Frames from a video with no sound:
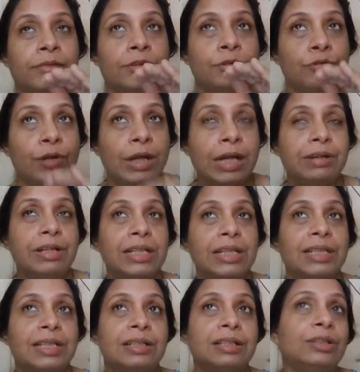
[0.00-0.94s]
doing
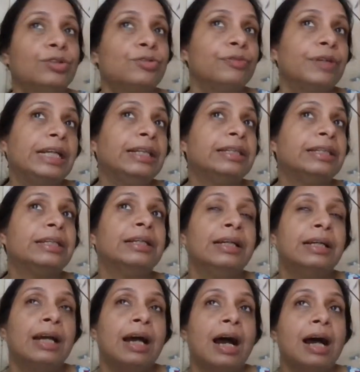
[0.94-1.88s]
research with
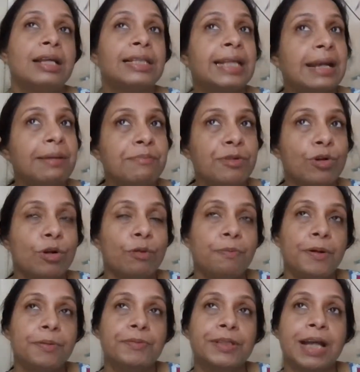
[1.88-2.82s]
same
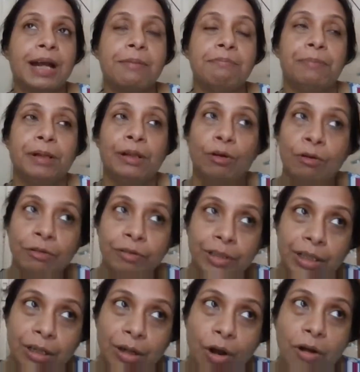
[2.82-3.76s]
group of sample
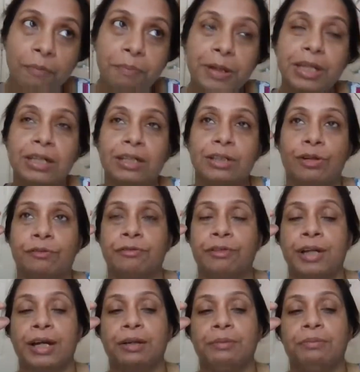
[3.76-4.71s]
over a long period of
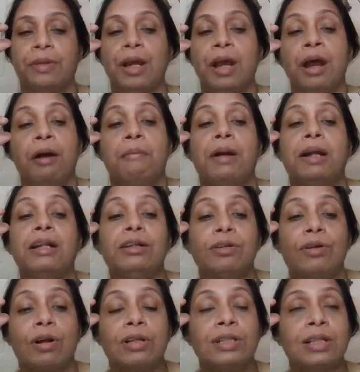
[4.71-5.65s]
time. But in
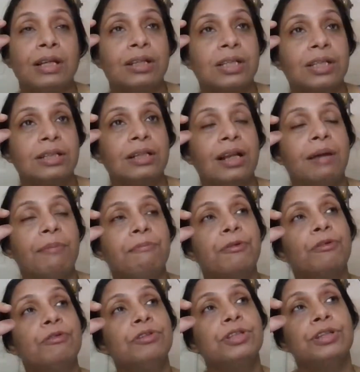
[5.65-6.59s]
cross-sectional
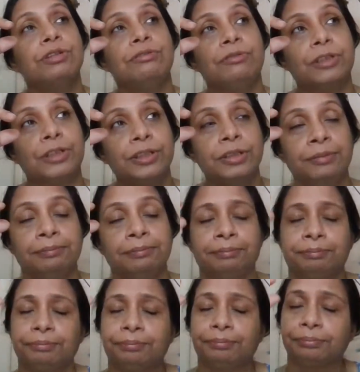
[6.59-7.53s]
approach, you were
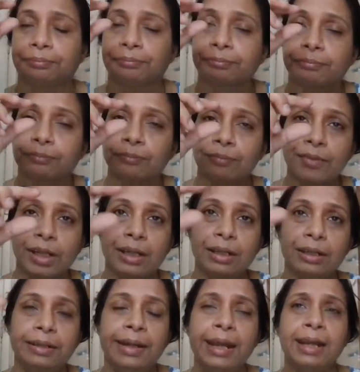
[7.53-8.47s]

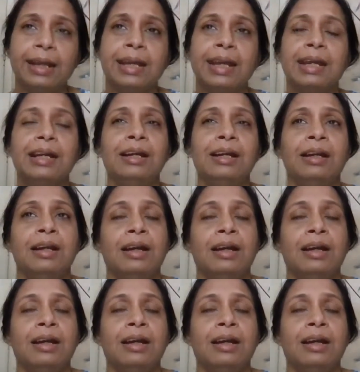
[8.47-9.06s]
taking